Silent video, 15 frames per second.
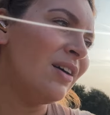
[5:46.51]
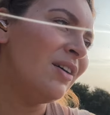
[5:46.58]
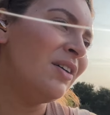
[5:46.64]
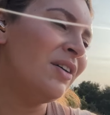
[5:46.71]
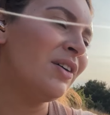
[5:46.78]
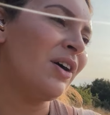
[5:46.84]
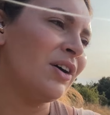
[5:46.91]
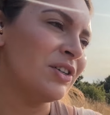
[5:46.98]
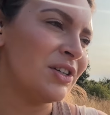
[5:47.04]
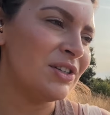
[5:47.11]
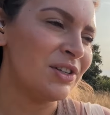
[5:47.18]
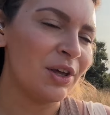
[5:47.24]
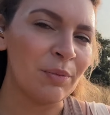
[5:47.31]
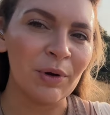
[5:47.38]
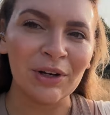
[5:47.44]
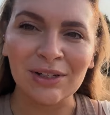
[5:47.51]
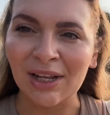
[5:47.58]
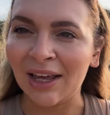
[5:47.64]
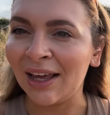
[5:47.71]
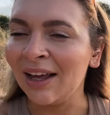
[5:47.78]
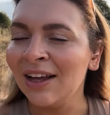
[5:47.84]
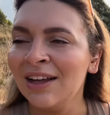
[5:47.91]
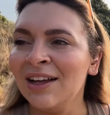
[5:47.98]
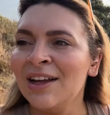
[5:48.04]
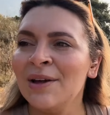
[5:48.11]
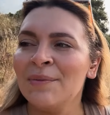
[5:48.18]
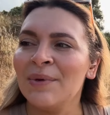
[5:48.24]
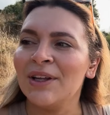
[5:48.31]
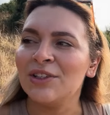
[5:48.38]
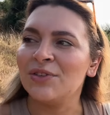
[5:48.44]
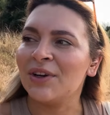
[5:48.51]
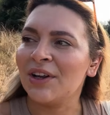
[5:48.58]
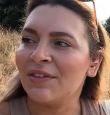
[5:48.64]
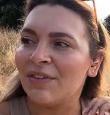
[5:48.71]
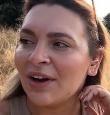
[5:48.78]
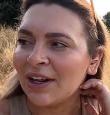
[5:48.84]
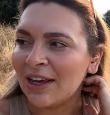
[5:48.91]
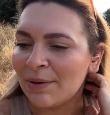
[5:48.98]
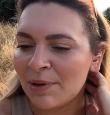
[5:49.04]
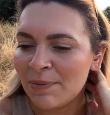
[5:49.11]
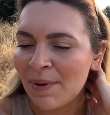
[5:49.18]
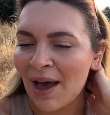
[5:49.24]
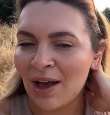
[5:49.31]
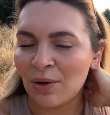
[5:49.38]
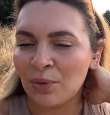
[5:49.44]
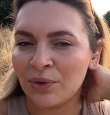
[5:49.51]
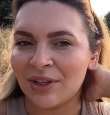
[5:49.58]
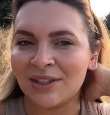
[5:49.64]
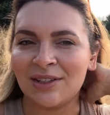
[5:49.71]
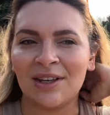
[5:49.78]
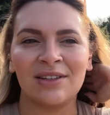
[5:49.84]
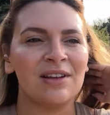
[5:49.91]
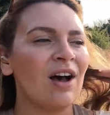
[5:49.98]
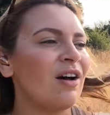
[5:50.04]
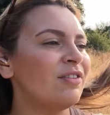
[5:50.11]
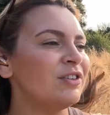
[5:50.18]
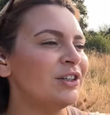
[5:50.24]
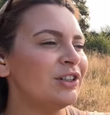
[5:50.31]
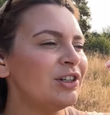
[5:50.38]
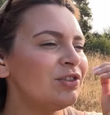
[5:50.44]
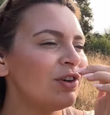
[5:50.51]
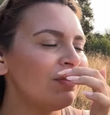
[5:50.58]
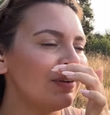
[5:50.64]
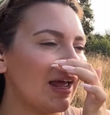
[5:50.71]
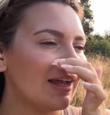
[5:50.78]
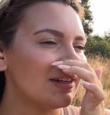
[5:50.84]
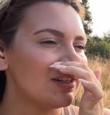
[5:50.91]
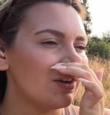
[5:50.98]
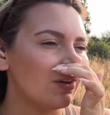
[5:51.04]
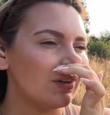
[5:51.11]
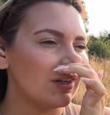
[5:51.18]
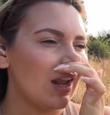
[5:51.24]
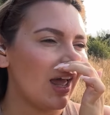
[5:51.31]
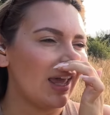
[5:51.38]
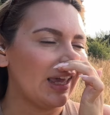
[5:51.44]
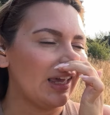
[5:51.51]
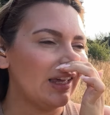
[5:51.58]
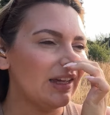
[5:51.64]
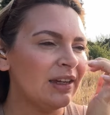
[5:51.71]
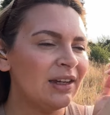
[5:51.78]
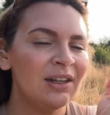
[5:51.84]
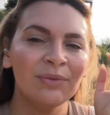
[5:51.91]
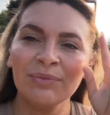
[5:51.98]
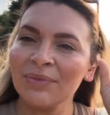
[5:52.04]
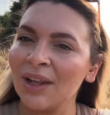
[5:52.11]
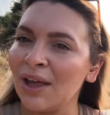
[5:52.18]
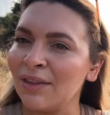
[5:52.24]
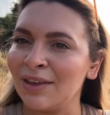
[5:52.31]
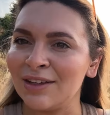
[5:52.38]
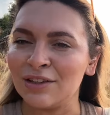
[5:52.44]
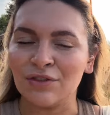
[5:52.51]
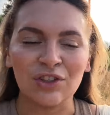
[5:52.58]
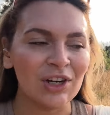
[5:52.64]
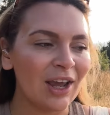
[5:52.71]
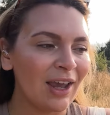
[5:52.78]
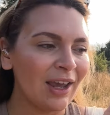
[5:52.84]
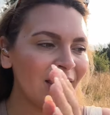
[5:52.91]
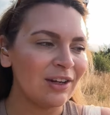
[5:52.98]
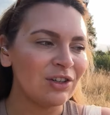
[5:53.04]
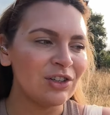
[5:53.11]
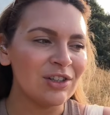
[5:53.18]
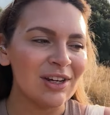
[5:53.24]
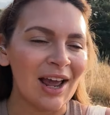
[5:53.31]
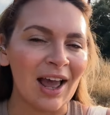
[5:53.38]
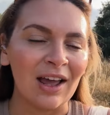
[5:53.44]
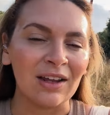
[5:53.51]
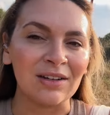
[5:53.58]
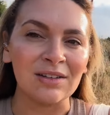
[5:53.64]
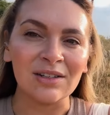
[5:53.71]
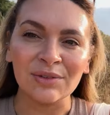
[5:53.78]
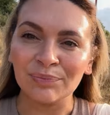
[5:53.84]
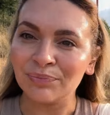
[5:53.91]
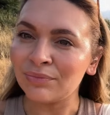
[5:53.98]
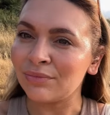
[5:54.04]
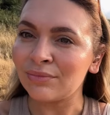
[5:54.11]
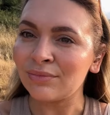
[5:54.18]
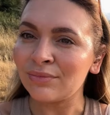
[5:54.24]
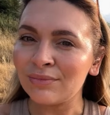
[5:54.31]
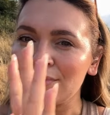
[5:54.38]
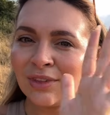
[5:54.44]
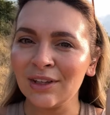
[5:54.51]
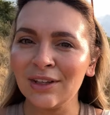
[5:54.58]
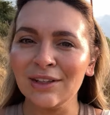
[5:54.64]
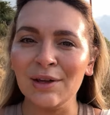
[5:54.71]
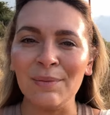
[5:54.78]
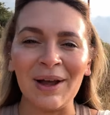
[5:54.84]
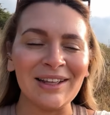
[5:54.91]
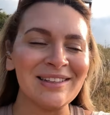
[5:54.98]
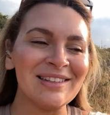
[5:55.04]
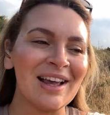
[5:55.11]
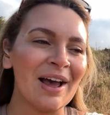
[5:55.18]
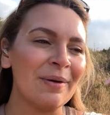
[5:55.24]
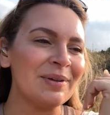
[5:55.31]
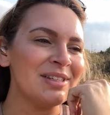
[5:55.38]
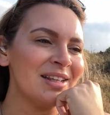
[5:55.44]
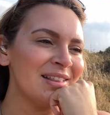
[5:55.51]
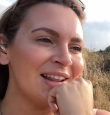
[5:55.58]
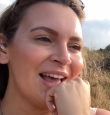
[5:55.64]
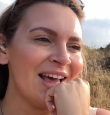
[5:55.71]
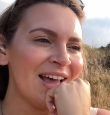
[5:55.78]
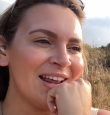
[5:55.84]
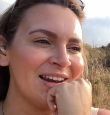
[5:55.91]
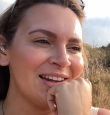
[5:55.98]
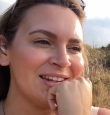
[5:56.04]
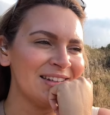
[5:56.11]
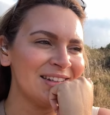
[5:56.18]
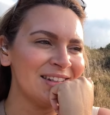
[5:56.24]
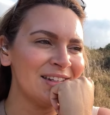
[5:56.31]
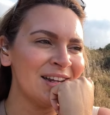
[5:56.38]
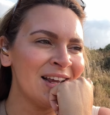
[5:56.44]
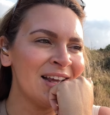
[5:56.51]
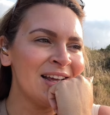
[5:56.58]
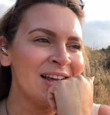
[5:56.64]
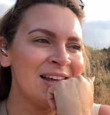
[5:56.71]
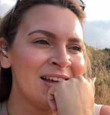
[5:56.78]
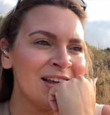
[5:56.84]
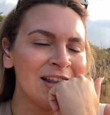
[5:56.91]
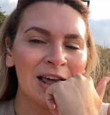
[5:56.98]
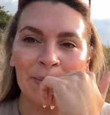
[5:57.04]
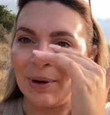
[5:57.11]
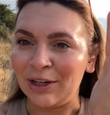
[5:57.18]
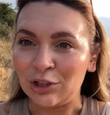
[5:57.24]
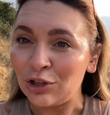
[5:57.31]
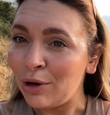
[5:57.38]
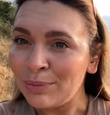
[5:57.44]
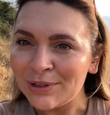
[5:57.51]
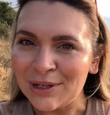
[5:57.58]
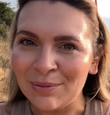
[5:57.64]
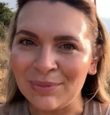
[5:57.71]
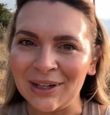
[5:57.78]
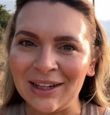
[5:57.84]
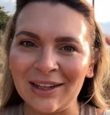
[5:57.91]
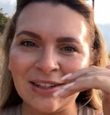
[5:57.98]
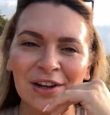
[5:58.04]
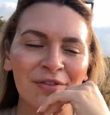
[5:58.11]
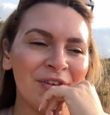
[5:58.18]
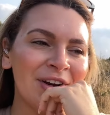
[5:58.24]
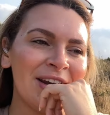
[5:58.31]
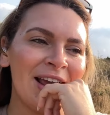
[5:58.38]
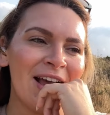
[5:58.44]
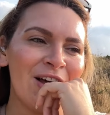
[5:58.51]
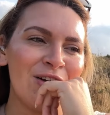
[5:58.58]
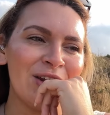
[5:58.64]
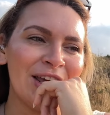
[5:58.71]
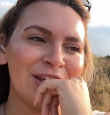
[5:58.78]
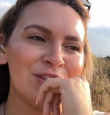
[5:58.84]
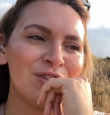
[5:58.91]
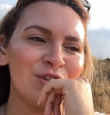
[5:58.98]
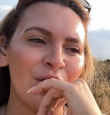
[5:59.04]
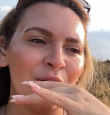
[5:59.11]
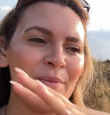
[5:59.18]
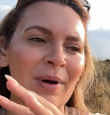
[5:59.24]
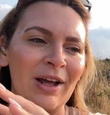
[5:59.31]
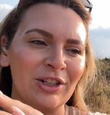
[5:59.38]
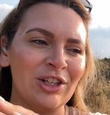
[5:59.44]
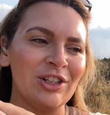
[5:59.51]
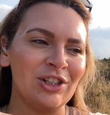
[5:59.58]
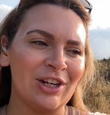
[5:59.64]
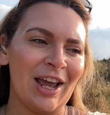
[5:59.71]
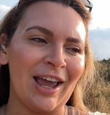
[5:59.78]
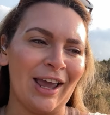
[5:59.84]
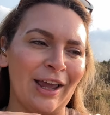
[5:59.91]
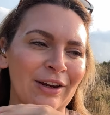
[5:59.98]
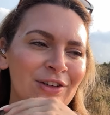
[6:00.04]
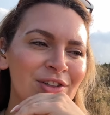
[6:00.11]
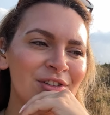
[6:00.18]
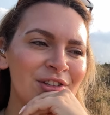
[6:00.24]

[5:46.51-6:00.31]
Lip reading: Oh gosh, it's so pretty. But it's really funny coming back all these years after and just reflecting on, like, how things have changed and the mindset I was in then, and like, my job's completely different now. Like, so much has changed.